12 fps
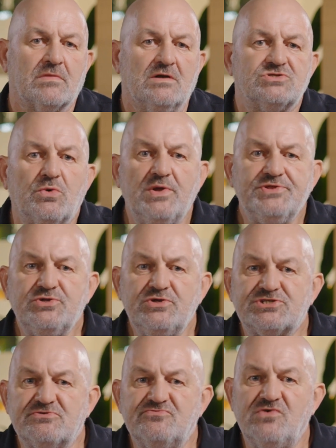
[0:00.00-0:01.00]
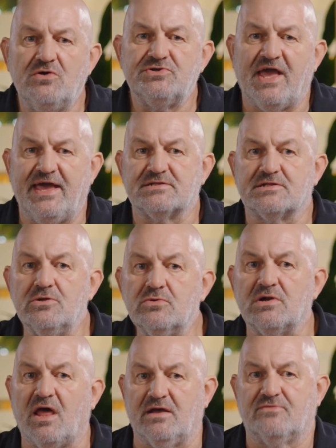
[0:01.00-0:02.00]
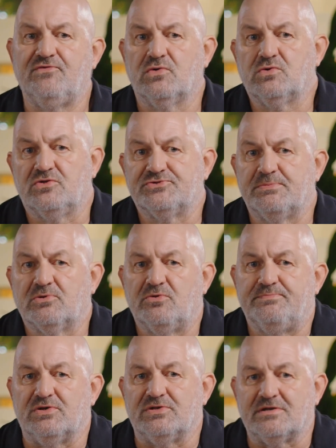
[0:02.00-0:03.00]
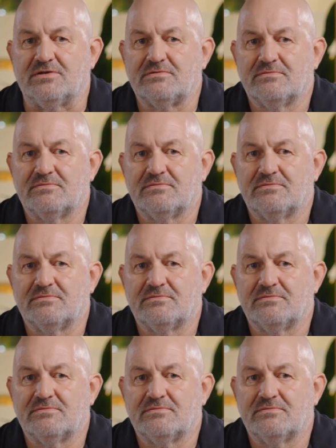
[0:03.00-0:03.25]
So what does the road ahead look like for quantum computing?